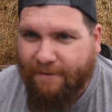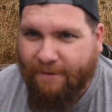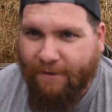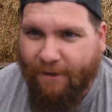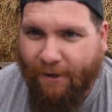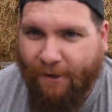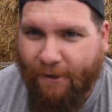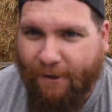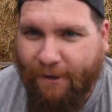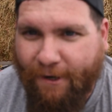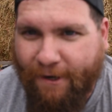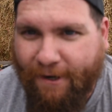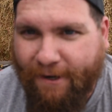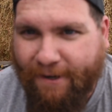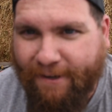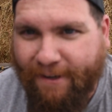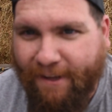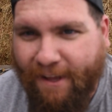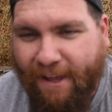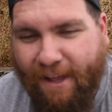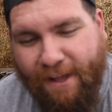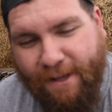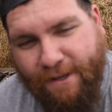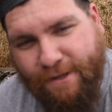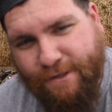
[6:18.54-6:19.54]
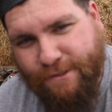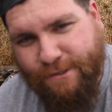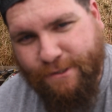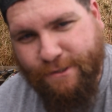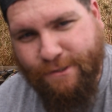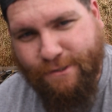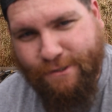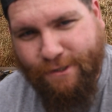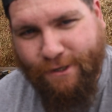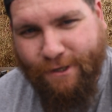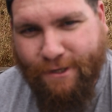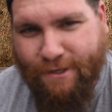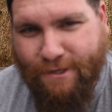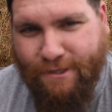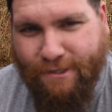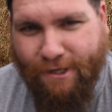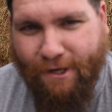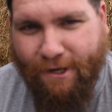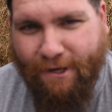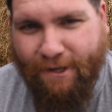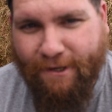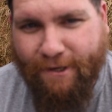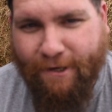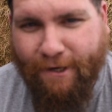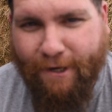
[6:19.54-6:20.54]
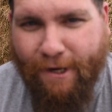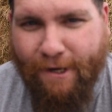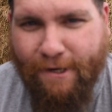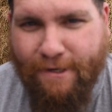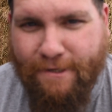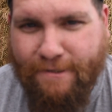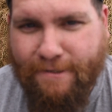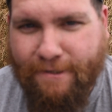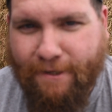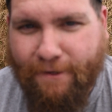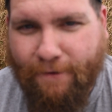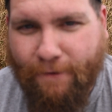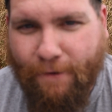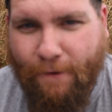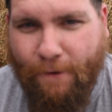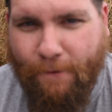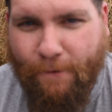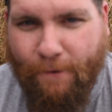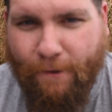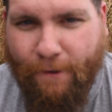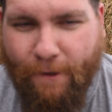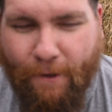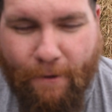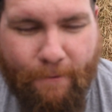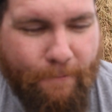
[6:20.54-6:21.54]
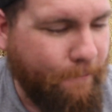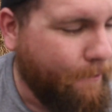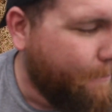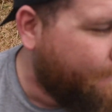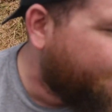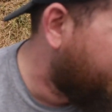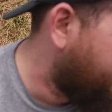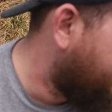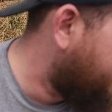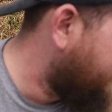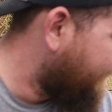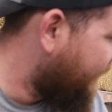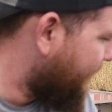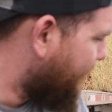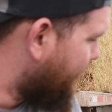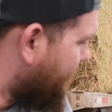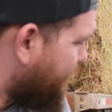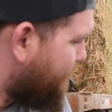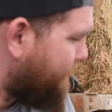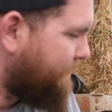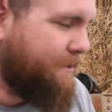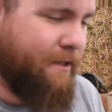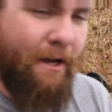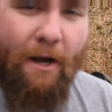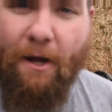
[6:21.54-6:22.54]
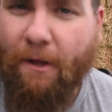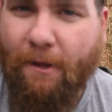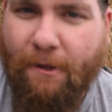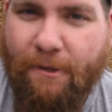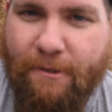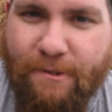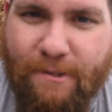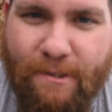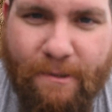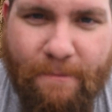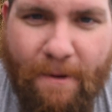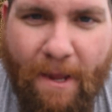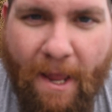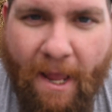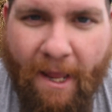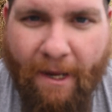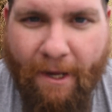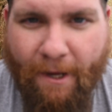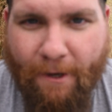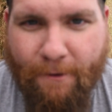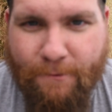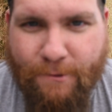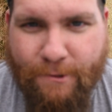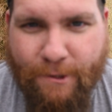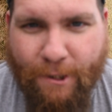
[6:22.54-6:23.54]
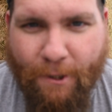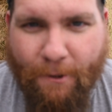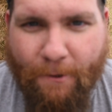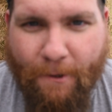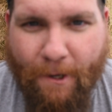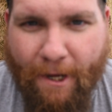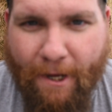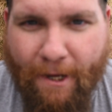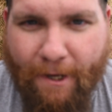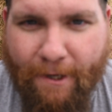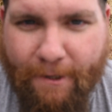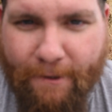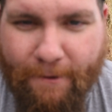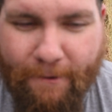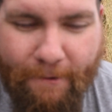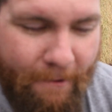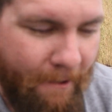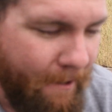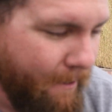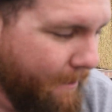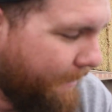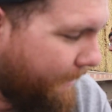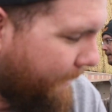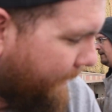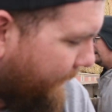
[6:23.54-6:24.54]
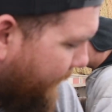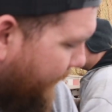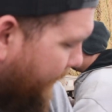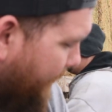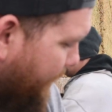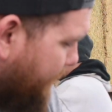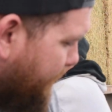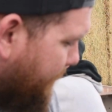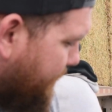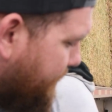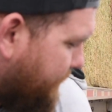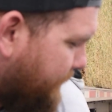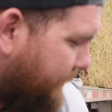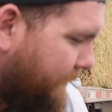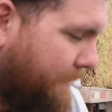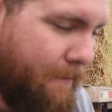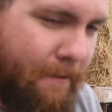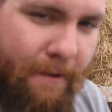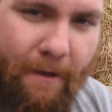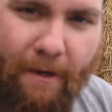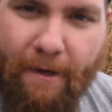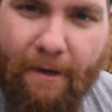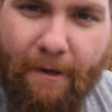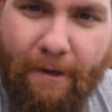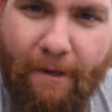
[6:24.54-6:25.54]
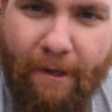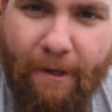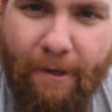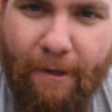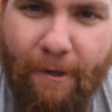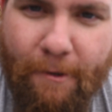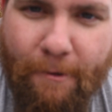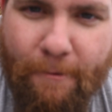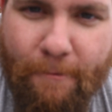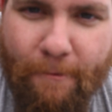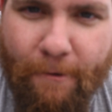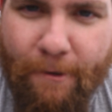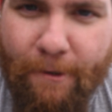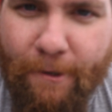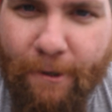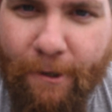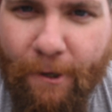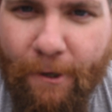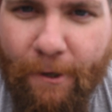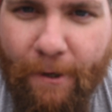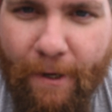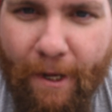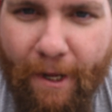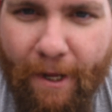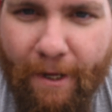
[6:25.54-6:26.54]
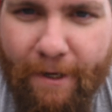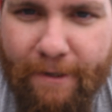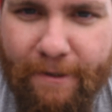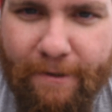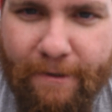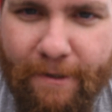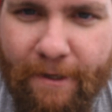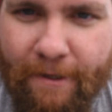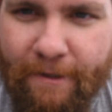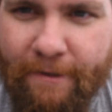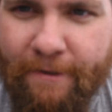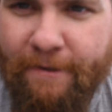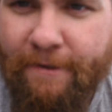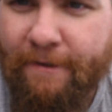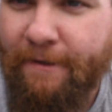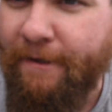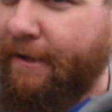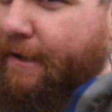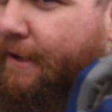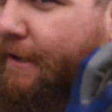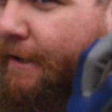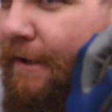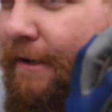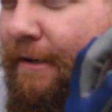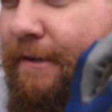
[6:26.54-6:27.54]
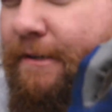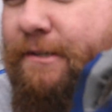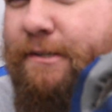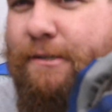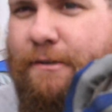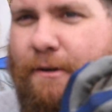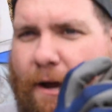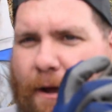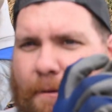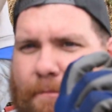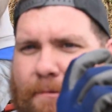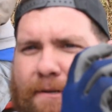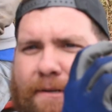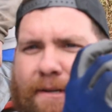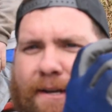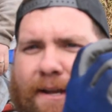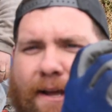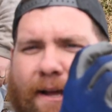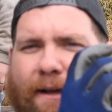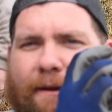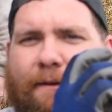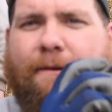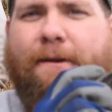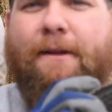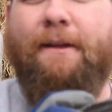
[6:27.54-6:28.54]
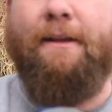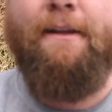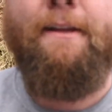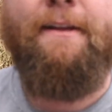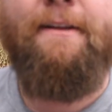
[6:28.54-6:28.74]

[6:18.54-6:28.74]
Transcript: Alright, since y'all saw, he got us all loaded up. We hauling some hay out to Ohio. So uh, we're gonna go ahead and strap it down.